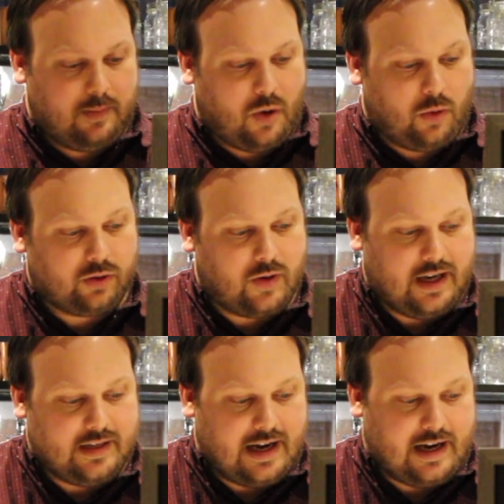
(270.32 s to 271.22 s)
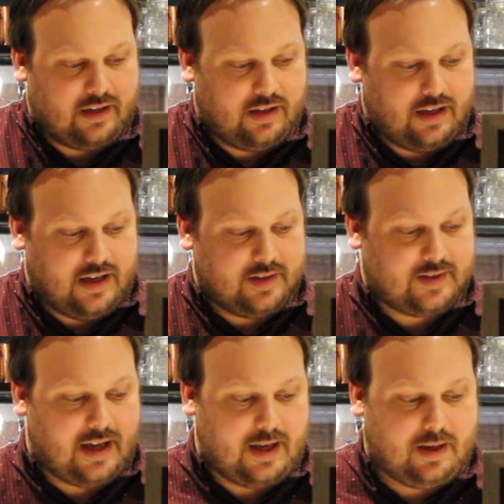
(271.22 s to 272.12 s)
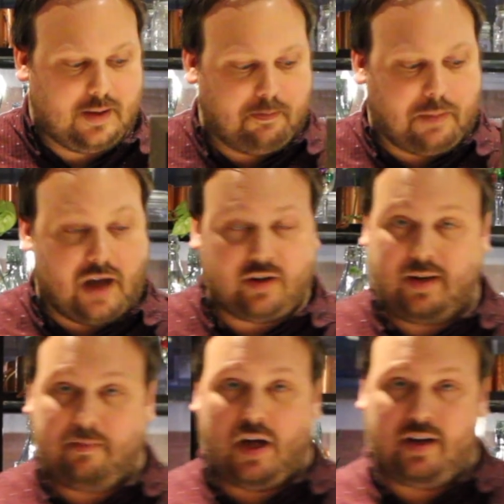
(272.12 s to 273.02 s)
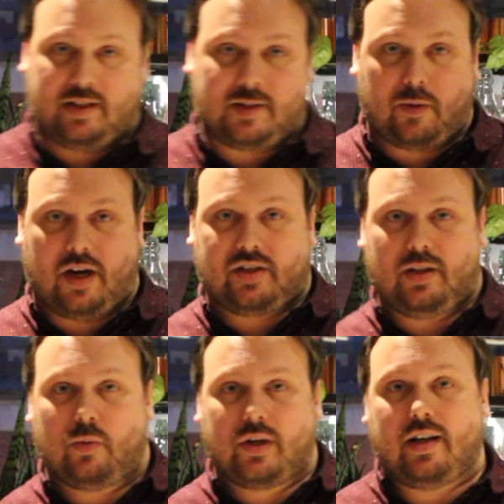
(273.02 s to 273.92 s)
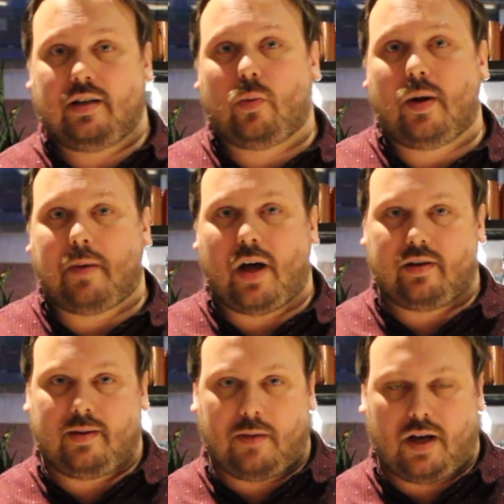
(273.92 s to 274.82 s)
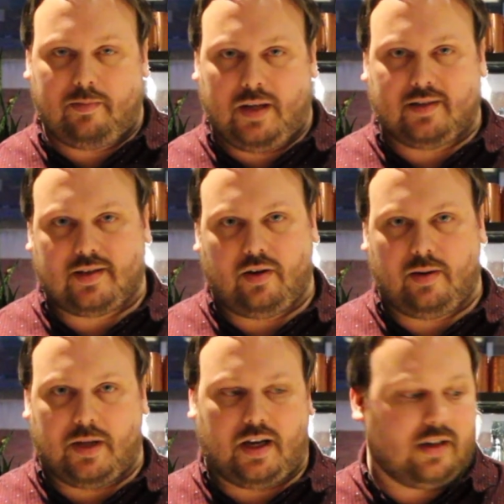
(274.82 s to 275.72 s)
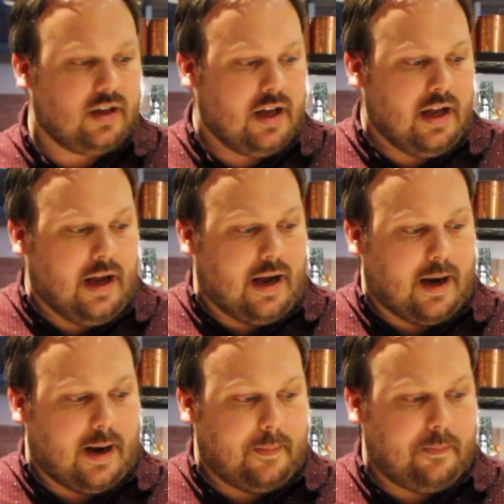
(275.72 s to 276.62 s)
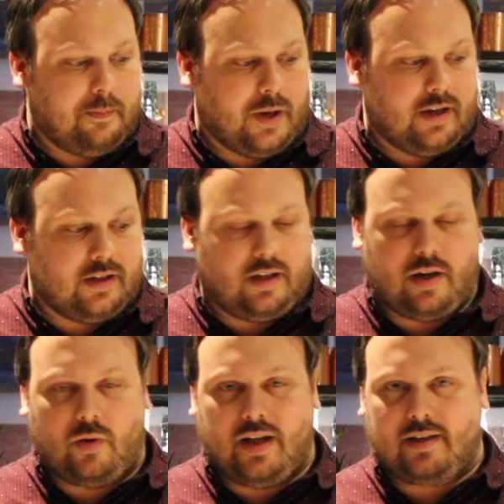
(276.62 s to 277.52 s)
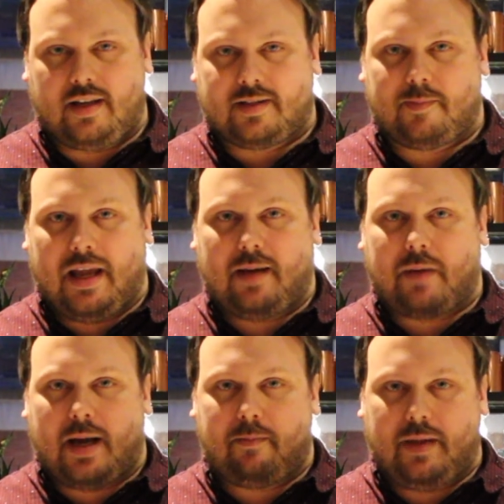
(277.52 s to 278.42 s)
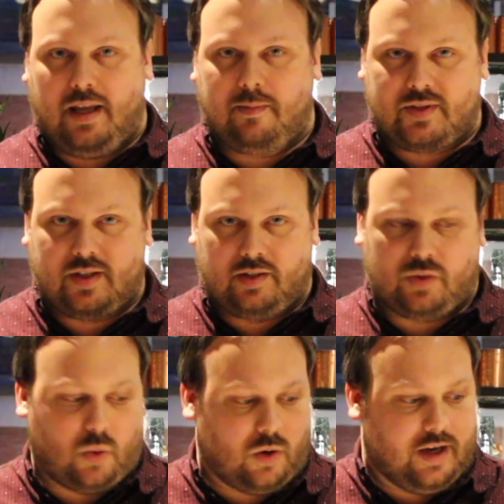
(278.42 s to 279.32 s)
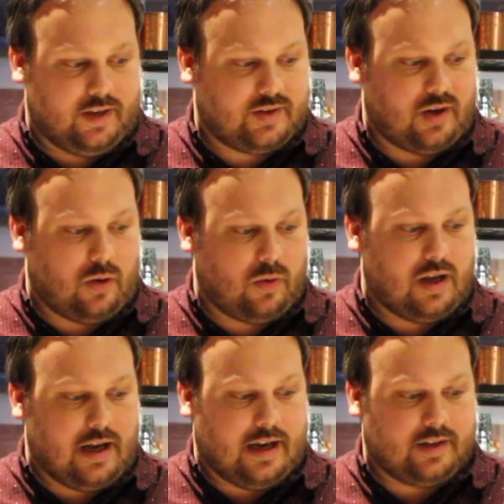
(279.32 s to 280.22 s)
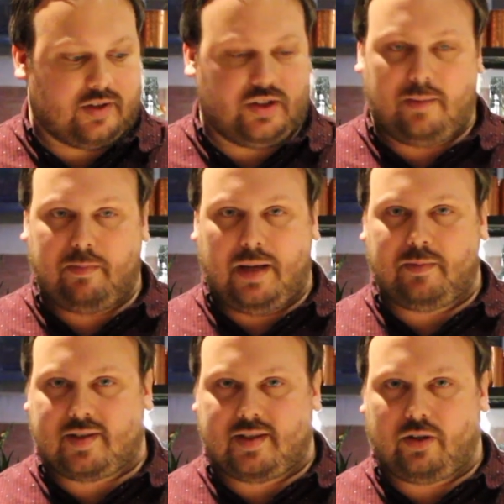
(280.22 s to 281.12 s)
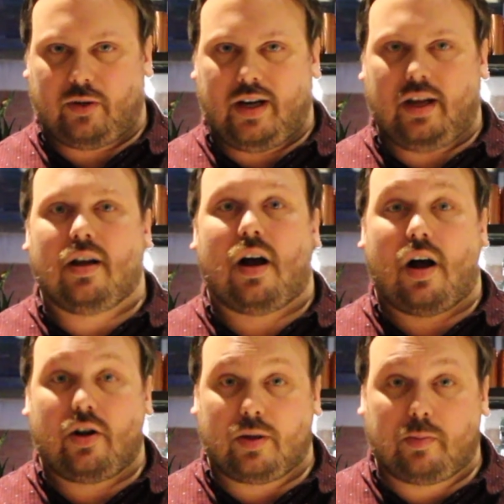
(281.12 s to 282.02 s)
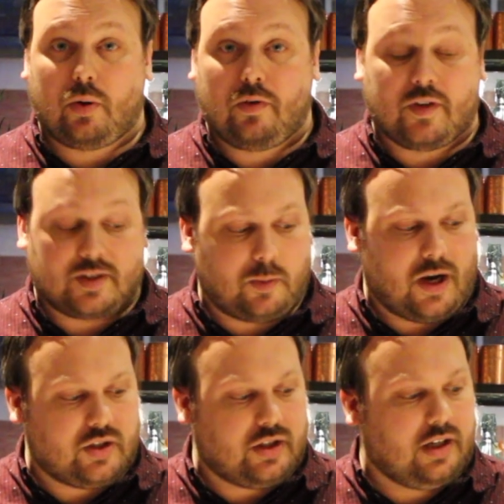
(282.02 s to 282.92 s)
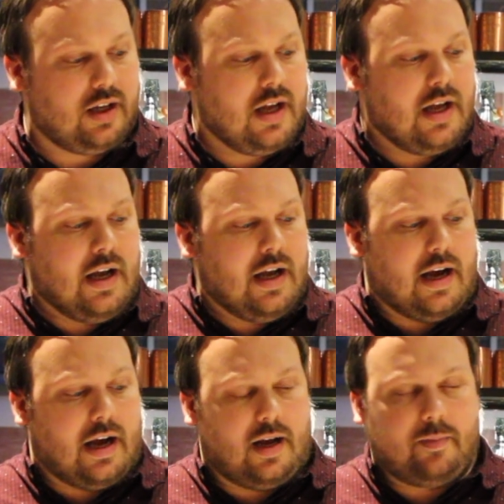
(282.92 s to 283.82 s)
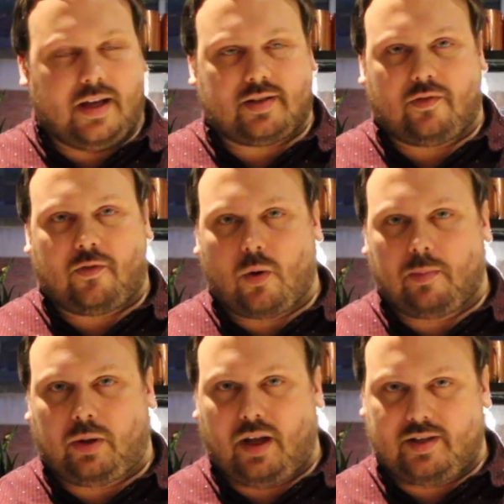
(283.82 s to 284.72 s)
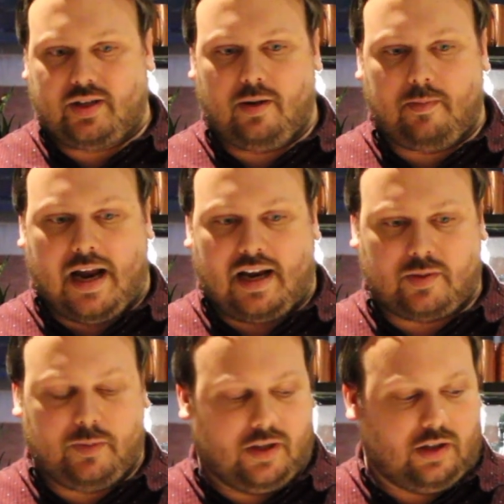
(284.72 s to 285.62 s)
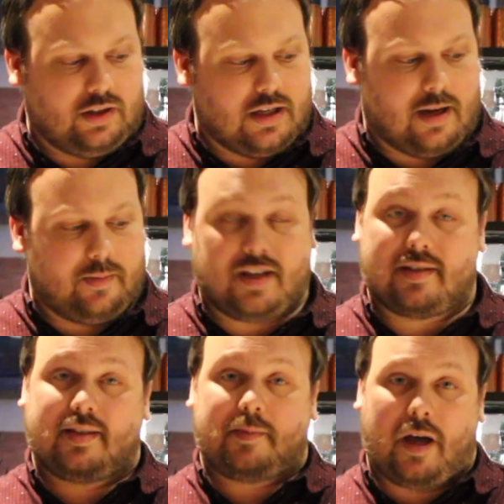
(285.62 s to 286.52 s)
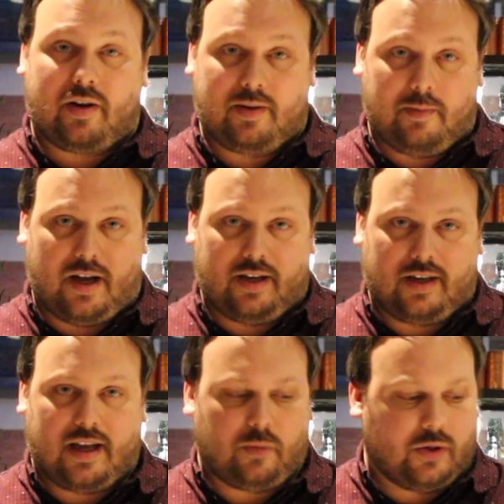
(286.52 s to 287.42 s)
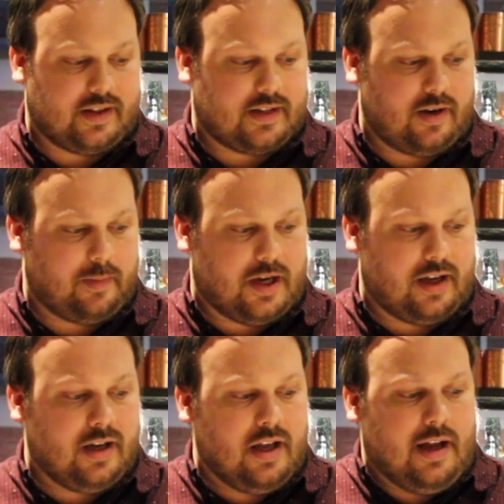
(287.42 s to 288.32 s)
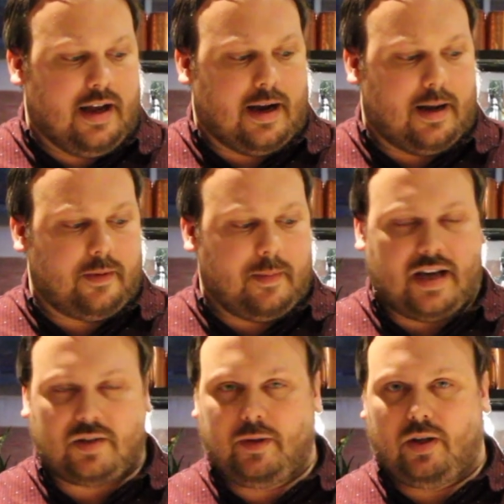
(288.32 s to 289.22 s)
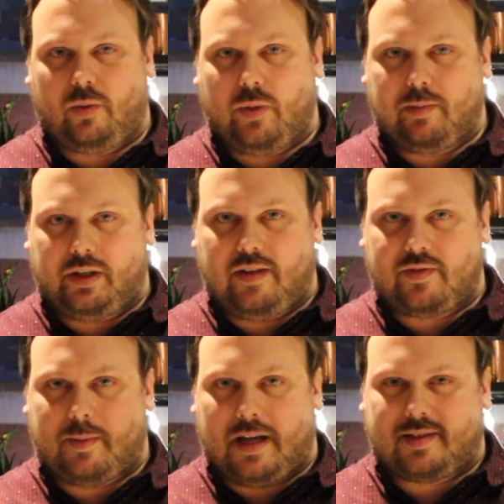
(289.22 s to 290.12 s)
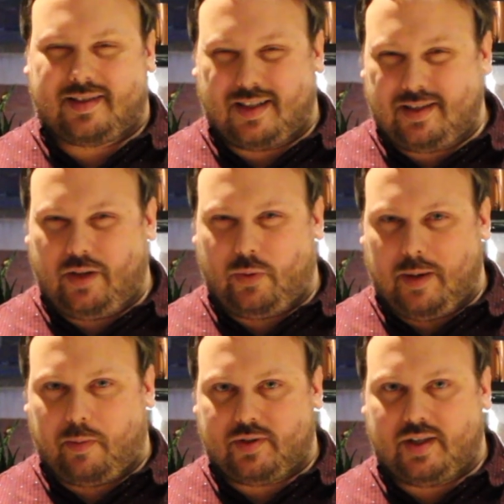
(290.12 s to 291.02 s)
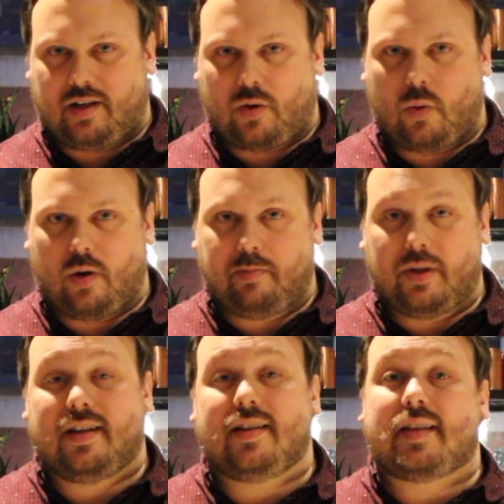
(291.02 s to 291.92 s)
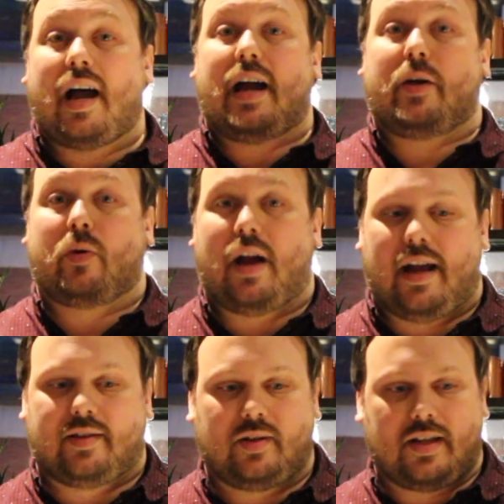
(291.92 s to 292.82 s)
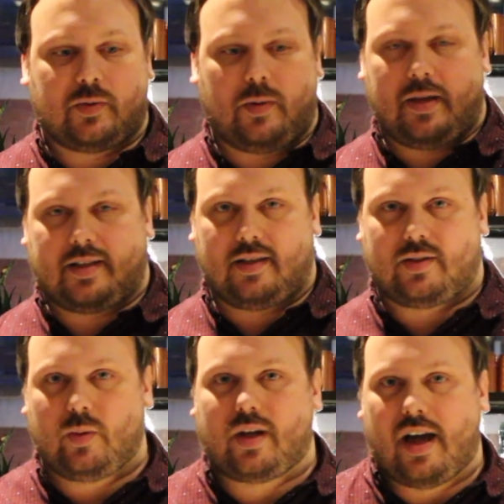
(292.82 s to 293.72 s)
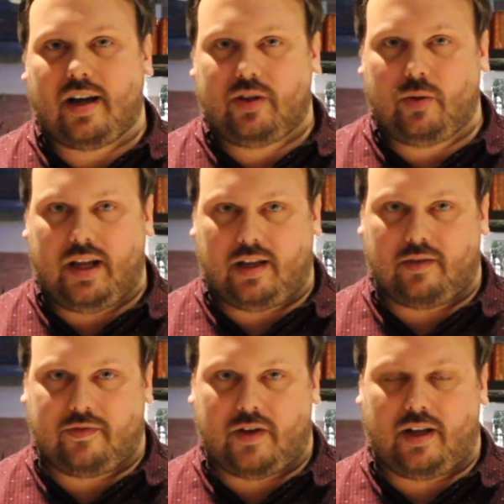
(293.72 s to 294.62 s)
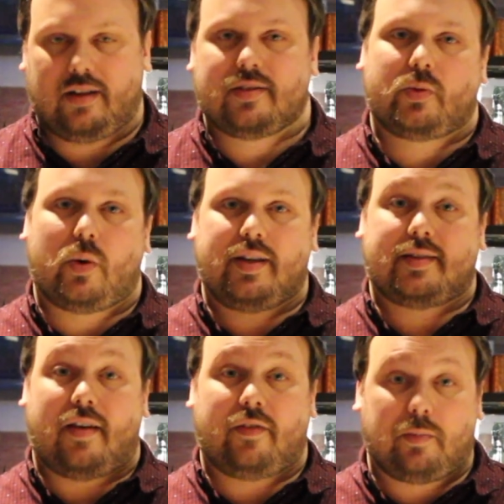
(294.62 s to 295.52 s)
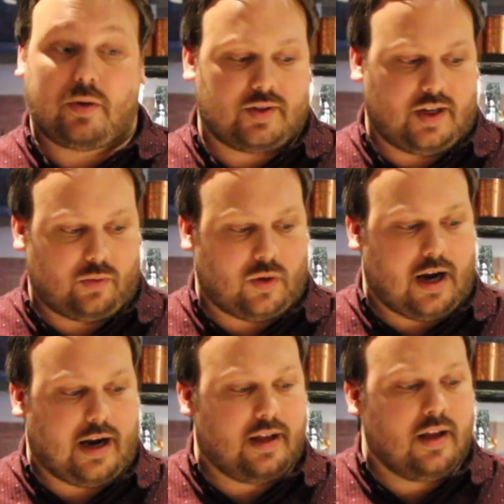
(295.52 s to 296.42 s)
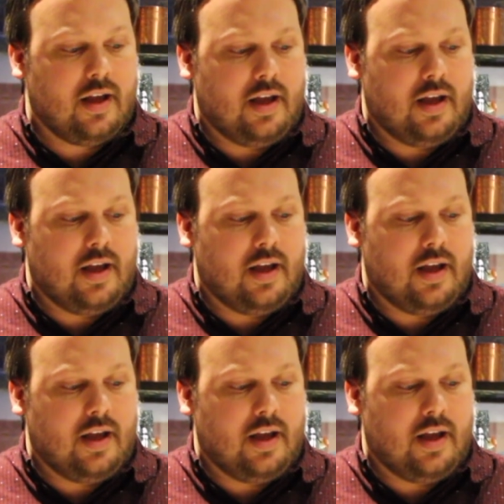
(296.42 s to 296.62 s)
Old Granddad is a bottled and bond expression. We'll get into what bottled and bond means here in a minute. But you know, it's made by Beam Suntory. So it's Jim Beam Distillery, 100 proof expression. It's a 4+ year mash bill because it's bottled and bond. Again, we'll get there in a minute. The mash bill, we believe, is about 63% corn, but it is high rye. So that's what makes this one kind of unique and fun. It's 27% rye.